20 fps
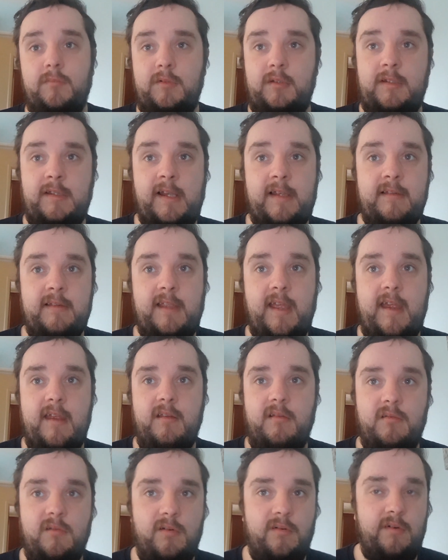can
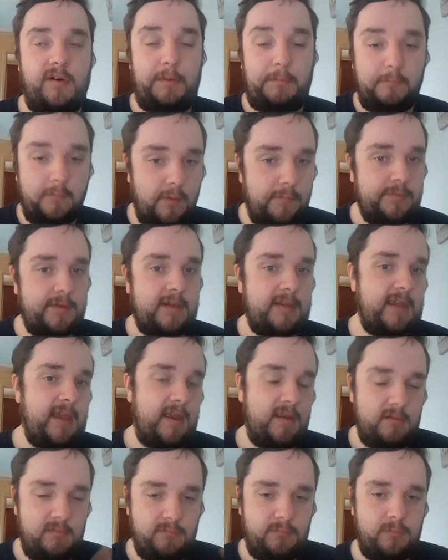obviously
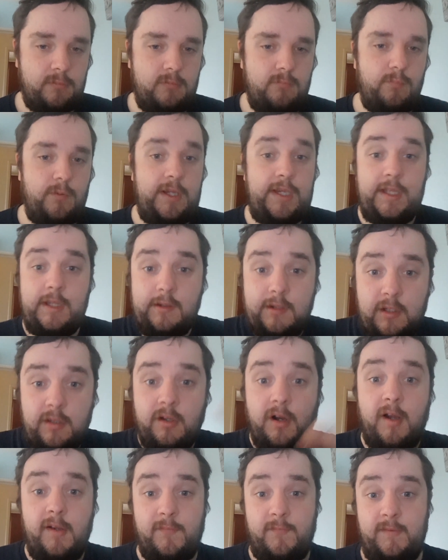get really good
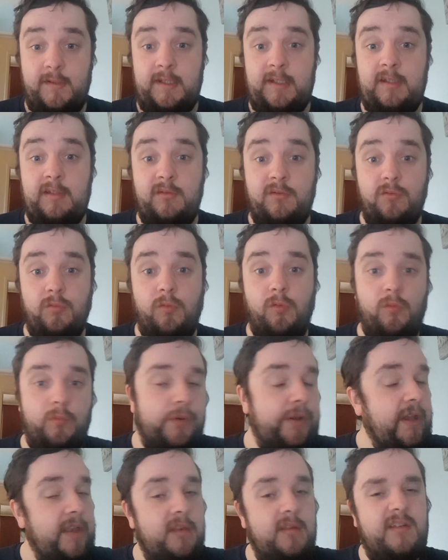IVs, or
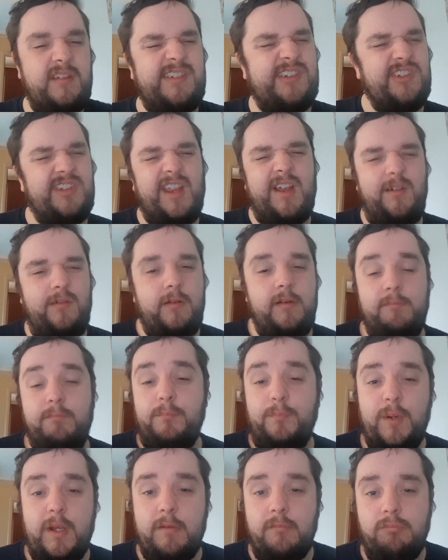you can just get a
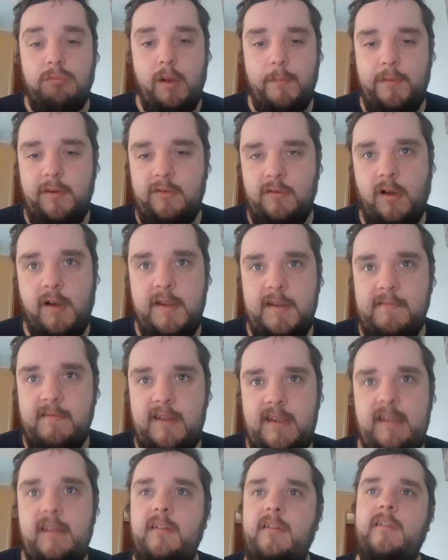bit rubbish
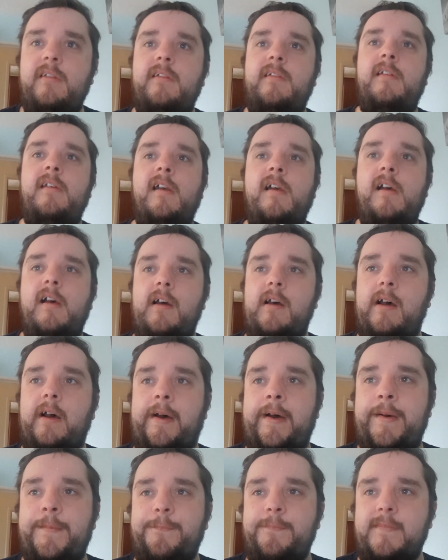IVs.
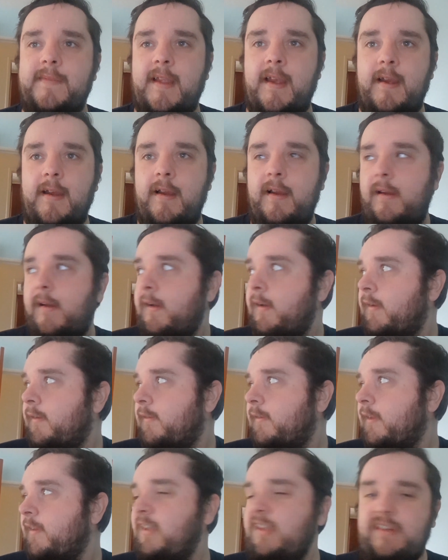Um,
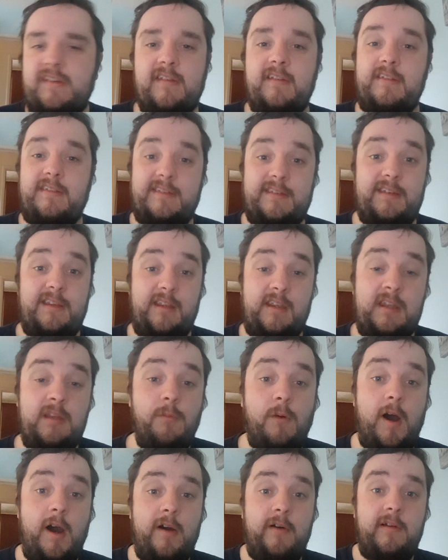this is in the
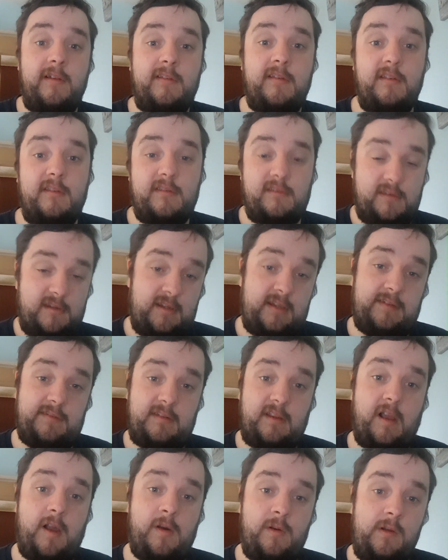wild. It's
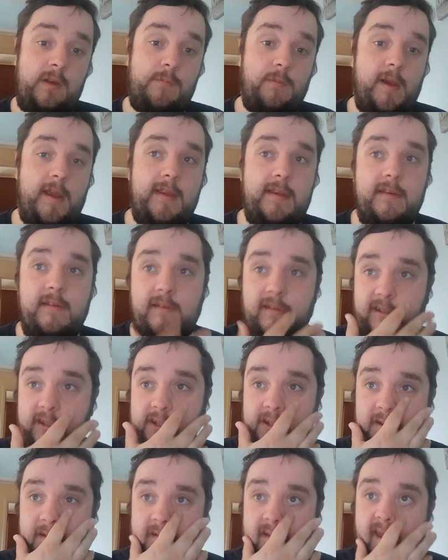the only way
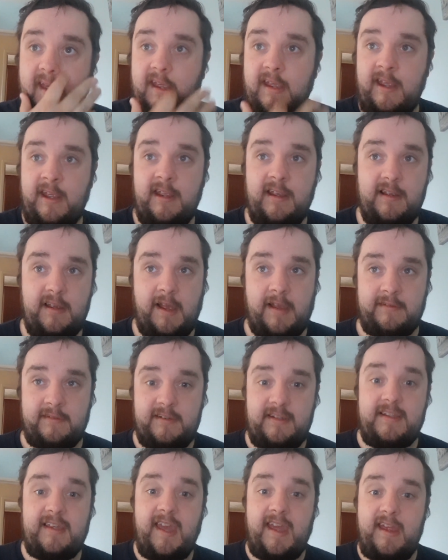you can
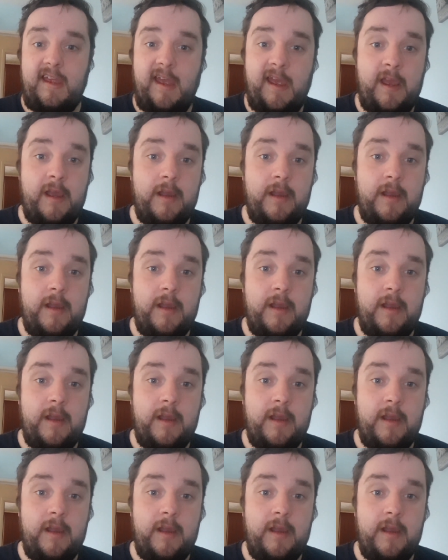actually get